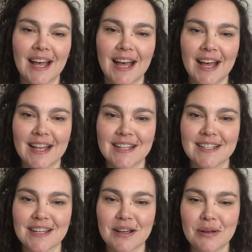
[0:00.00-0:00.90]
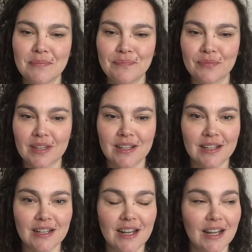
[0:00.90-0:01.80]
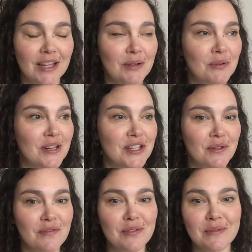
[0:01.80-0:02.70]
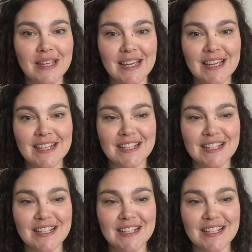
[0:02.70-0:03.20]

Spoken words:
And what I do every week is